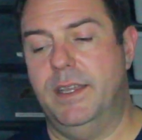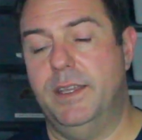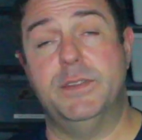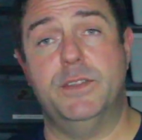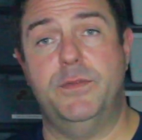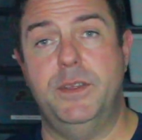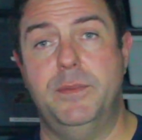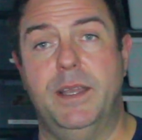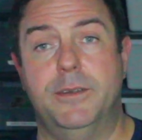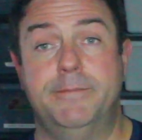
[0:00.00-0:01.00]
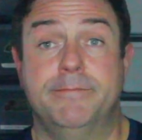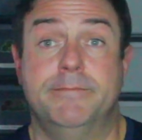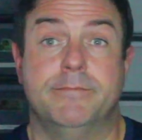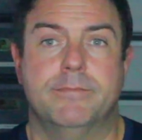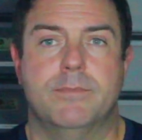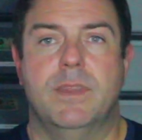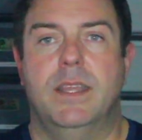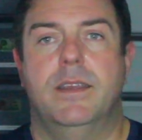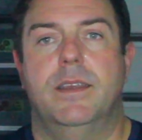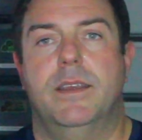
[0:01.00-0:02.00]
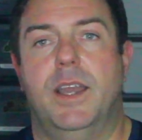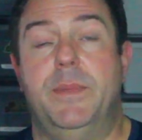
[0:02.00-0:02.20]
If it's a female, I